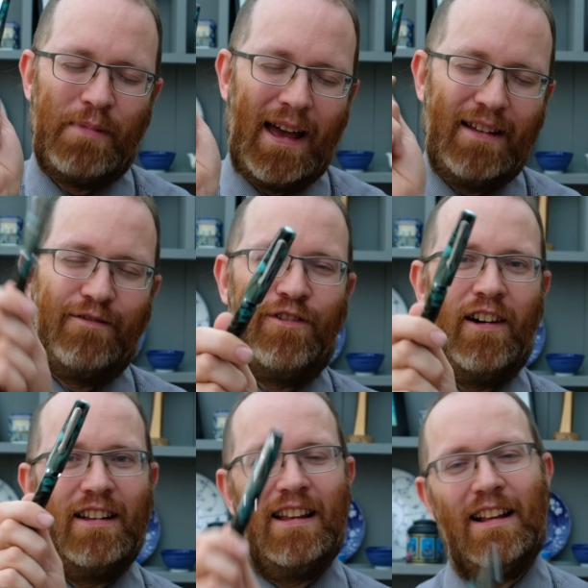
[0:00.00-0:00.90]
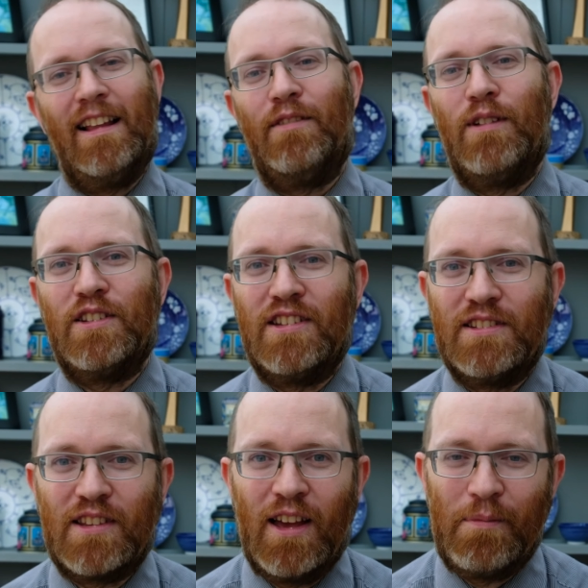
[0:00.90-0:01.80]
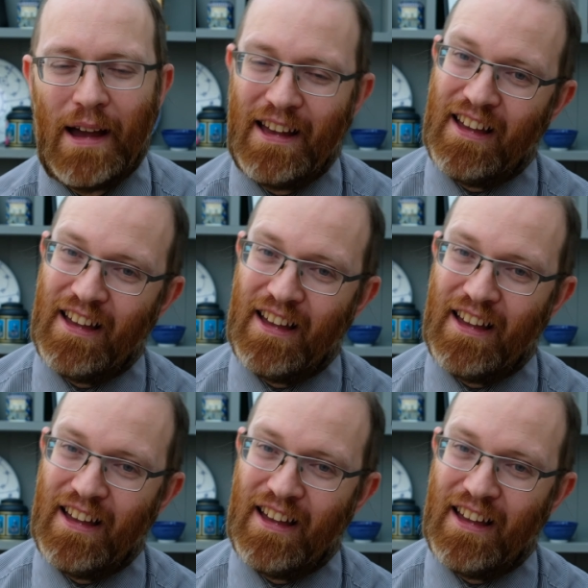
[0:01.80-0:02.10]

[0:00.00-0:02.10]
pen finally which has come